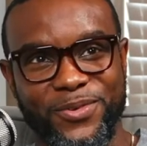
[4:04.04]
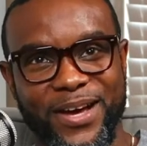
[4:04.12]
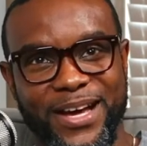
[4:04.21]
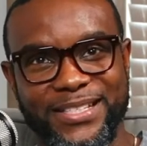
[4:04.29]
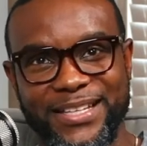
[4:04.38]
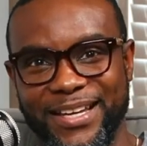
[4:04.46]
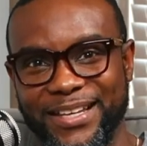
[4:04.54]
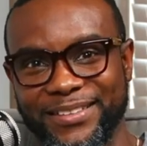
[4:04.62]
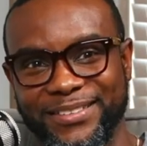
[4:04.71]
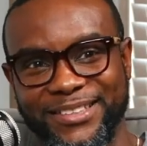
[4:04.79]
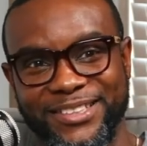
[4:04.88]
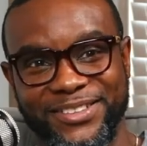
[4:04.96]
new
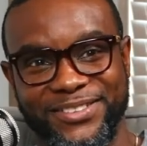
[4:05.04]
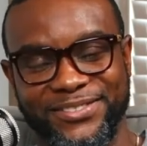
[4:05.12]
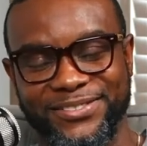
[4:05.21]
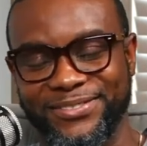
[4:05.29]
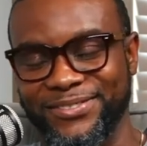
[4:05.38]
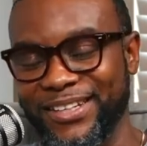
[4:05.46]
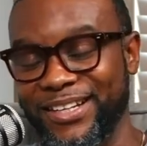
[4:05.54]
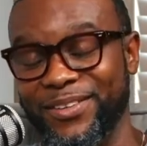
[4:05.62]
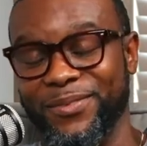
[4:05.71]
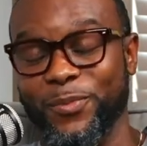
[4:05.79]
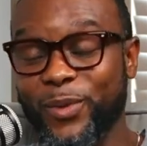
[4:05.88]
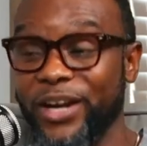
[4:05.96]
content. So,
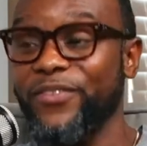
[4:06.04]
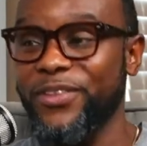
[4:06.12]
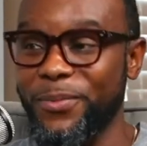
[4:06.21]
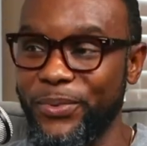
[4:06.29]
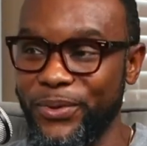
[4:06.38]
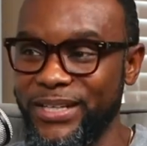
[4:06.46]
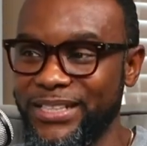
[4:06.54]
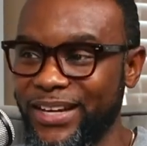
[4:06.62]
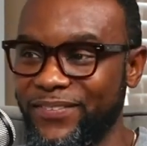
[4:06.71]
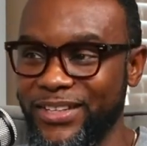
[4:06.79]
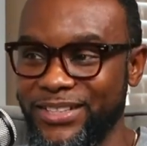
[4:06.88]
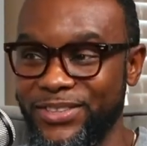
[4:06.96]
and whatever the boys
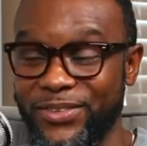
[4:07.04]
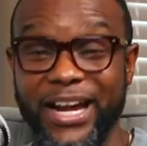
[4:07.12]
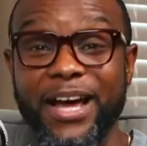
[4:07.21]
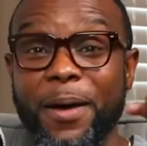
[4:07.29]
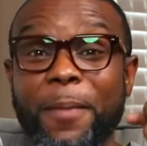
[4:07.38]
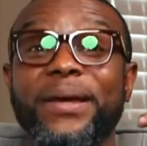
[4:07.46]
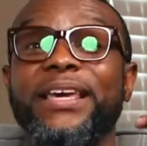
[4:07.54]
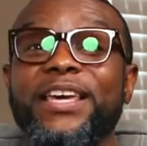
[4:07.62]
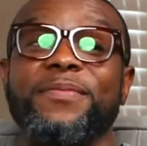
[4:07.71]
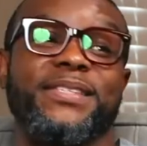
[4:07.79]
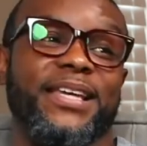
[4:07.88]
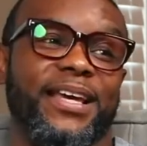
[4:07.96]
have us doing, I'm going to
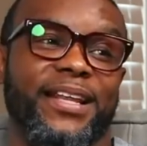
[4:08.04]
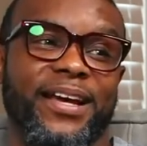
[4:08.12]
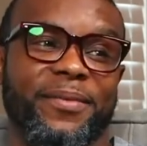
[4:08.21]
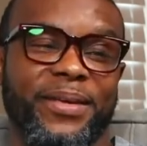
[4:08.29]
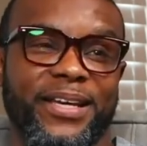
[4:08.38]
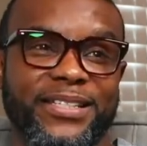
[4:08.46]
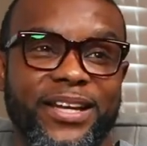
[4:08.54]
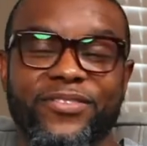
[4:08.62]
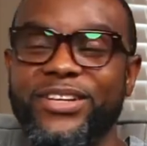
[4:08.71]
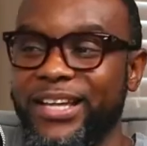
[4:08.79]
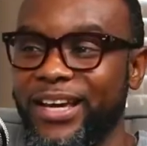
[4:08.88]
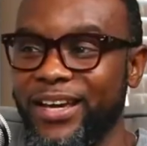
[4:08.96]
keep saying that because
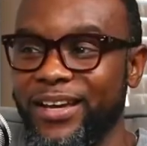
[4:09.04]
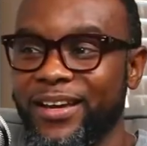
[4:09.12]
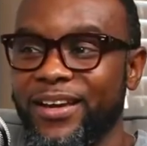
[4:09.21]
every day